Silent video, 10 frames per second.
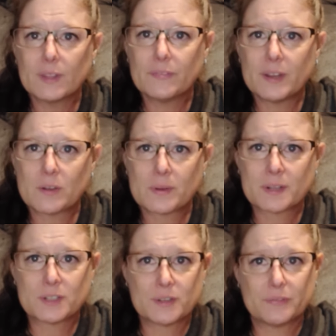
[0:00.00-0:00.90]
If you don't want
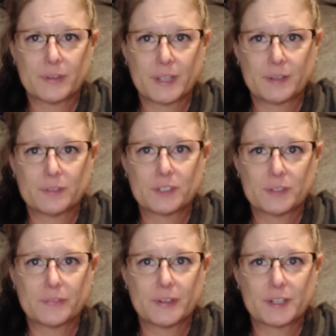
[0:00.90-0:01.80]
to do it for you, do
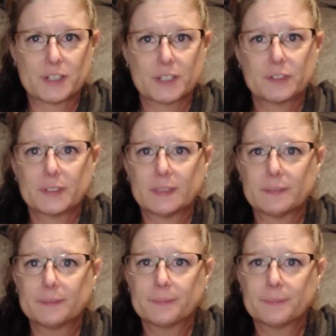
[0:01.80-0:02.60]
it for your children.